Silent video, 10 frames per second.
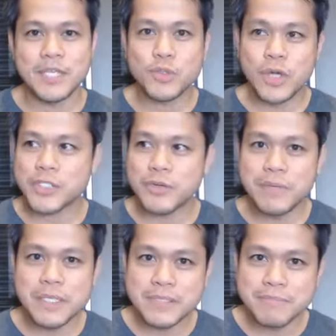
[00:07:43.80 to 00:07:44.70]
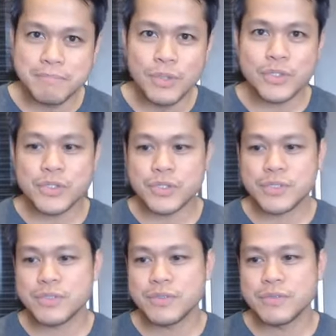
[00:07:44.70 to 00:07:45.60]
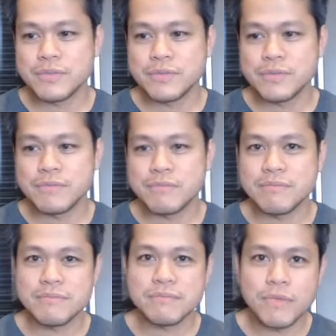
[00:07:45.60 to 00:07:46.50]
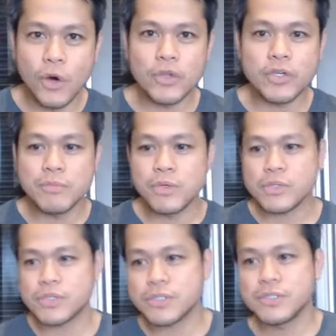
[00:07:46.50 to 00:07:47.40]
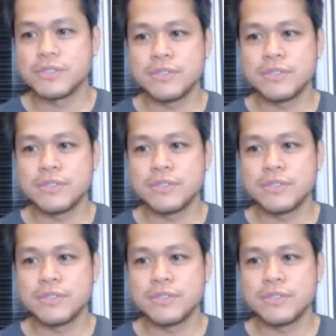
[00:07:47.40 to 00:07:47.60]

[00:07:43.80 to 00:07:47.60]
Education means books, audiobooks,